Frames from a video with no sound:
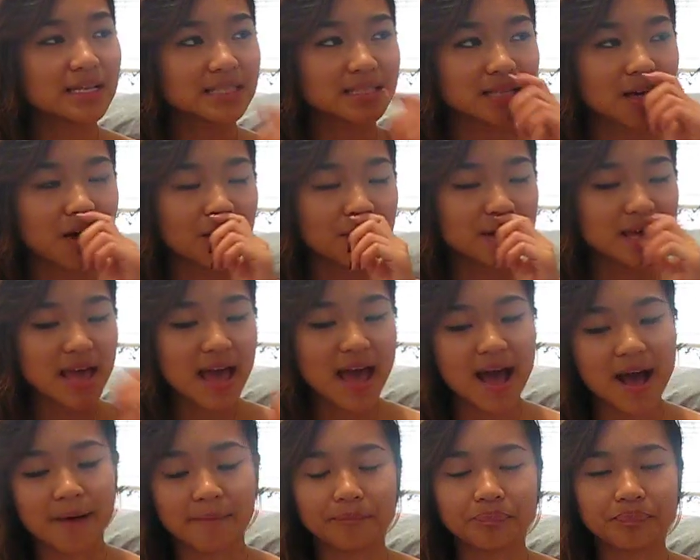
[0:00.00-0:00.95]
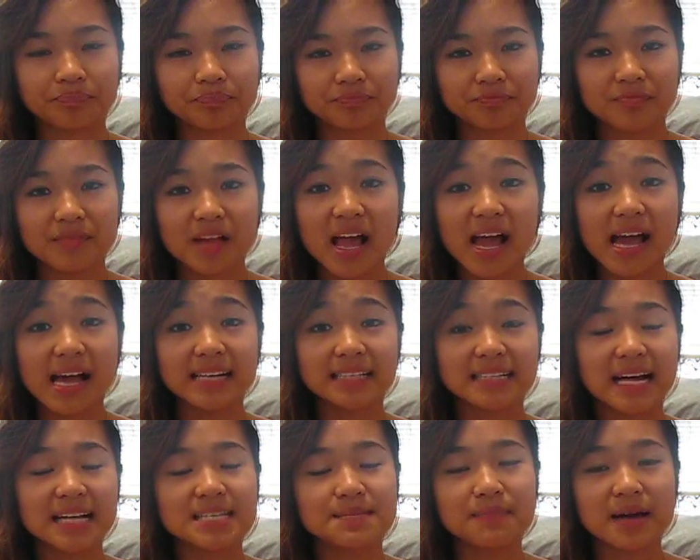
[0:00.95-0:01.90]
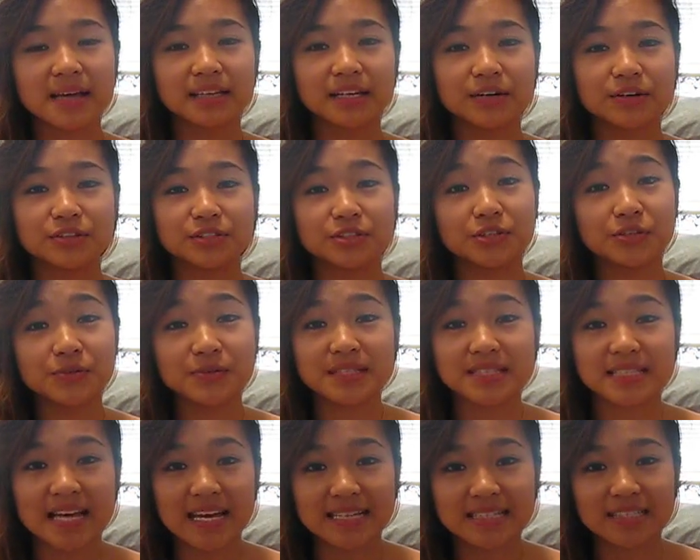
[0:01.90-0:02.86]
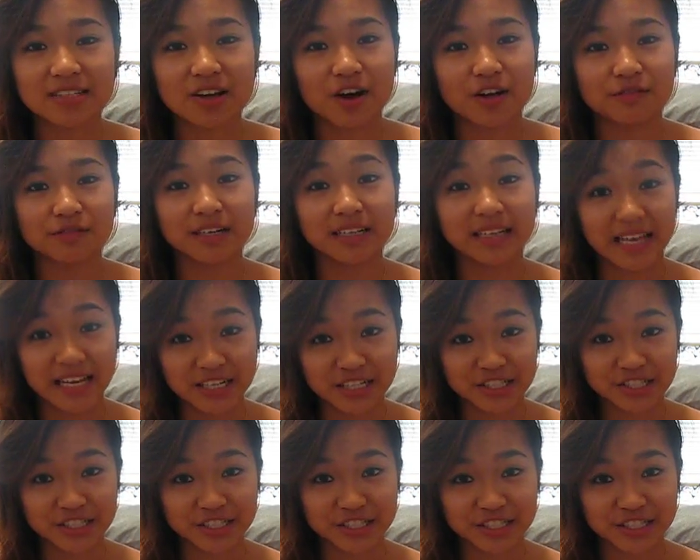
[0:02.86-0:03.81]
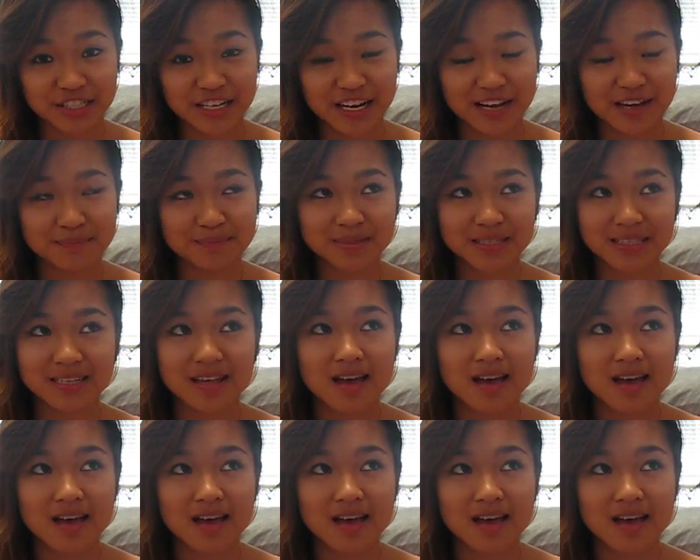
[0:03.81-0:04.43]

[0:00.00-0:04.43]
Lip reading: So, yeah, that's my little 2 cents on relationships.